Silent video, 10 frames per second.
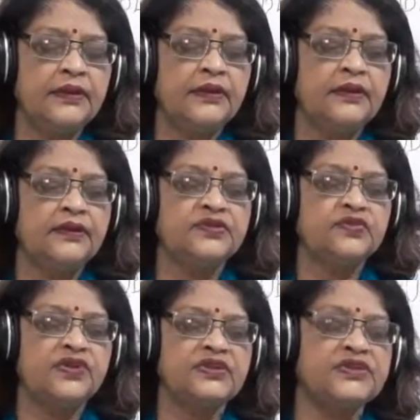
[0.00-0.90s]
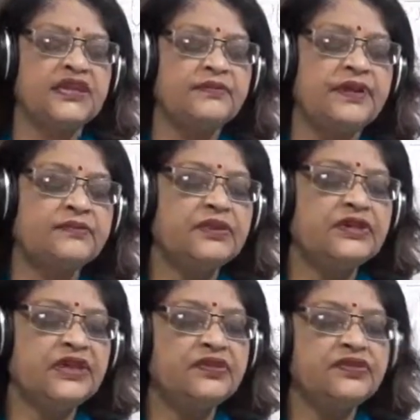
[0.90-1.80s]
so first let me tell
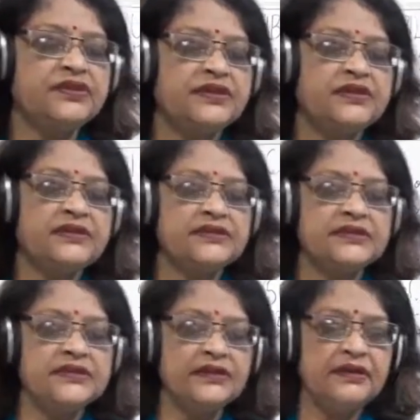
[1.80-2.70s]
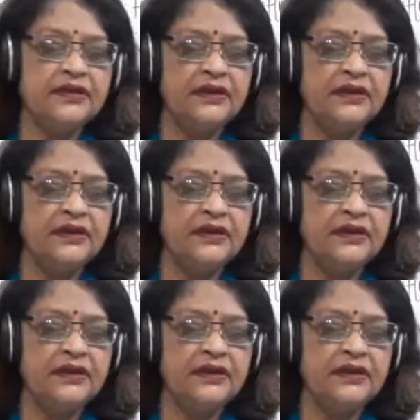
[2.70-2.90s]
you children, this is the